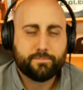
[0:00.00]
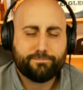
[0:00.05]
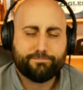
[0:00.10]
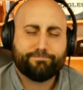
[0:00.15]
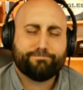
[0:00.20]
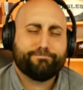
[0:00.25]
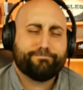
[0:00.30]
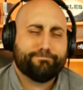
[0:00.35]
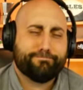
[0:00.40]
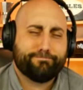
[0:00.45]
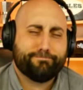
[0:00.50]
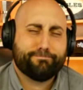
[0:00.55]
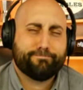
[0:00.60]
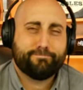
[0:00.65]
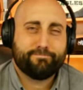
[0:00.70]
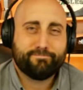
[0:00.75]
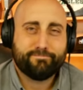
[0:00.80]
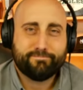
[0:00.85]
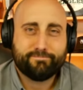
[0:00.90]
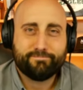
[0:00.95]

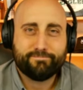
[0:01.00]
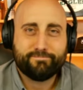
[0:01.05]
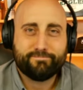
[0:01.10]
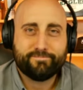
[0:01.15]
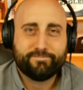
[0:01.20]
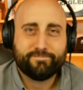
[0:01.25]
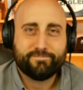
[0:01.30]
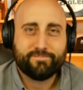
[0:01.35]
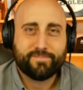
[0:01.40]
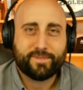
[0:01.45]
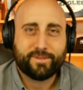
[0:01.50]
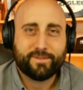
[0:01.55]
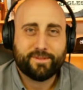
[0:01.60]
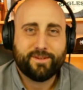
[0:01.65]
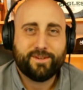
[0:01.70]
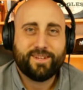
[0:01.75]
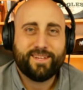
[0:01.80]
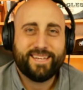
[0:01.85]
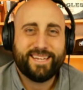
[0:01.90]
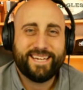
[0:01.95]

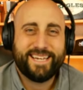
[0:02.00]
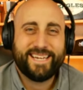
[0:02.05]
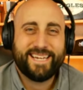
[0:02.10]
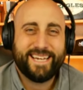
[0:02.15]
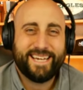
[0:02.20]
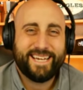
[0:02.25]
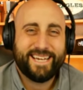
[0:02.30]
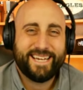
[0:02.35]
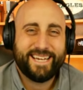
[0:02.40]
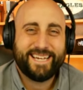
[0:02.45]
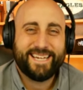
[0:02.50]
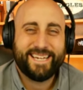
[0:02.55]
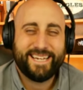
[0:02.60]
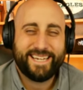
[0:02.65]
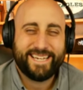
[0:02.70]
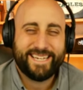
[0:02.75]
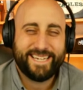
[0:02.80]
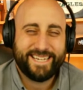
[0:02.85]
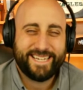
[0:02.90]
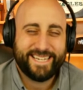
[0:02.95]

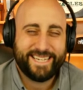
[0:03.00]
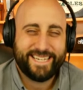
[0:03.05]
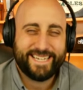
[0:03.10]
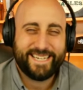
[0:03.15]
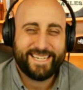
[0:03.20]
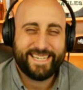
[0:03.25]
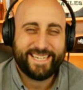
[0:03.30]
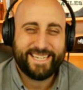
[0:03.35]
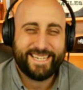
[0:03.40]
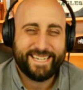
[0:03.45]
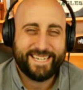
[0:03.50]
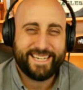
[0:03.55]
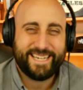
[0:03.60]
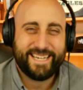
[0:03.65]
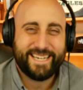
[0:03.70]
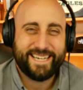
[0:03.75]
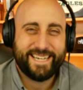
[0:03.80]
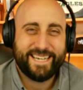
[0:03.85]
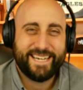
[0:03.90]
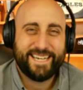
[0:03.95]

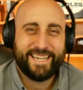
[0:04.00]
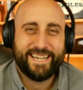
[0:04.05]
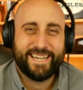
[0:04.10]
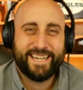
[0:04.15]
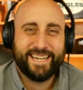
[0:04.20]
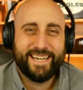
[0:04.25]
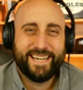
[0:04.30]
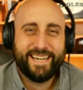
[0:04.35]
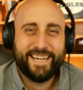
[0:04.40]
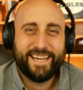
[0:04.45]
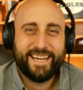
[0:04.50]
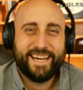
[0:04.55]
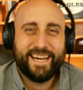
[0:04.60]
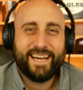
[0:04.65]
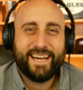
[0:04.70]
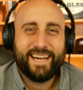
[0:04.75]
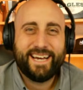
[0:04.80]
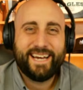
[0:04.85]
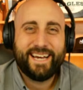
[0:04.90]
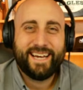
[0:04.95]

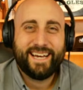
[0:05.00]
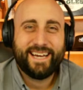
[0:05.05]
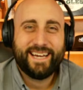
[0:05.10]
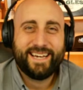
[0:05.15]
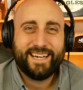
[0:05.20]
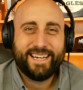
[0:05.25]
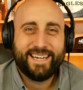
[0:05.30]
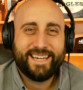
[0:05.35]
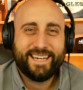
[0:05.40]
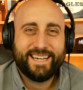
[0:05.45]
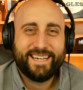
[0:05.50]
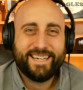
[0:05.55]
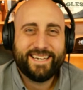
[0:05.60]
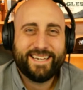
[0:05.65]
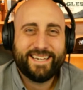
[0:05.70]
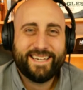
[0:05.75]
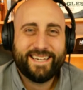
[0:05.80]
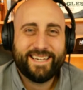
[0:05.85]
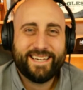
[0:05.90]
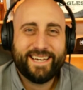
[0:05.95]

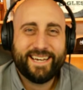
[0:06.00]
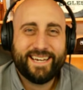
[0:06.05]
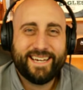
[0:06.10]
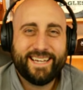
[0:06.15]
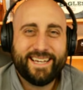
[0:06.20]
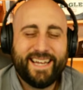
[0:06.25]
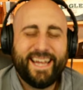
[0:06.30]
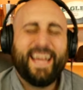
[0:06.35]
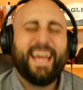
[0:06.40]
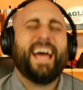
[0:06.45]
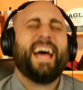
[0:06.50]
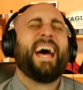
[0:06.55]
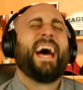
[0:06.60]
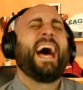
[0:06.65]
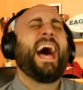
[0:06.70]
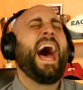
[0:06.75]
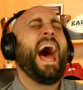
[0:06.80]
(not speaking)